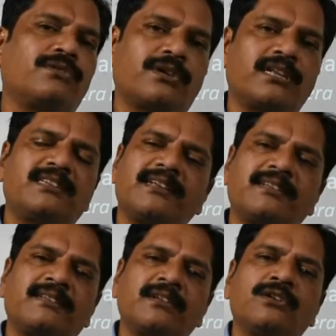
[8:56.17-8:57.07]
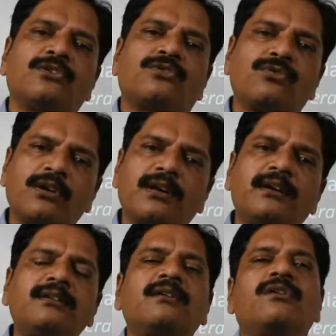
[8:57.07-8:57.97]
okay, just to
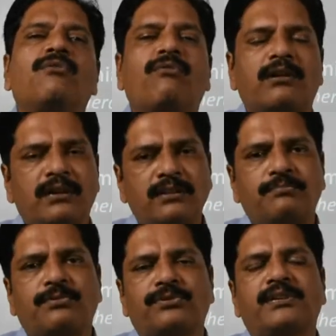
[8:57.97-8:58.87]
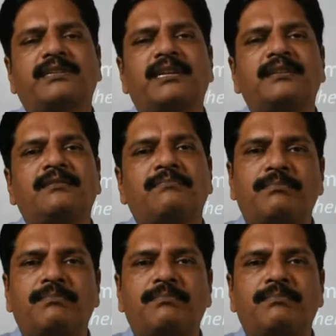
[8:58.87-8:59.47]
learn what are the processes.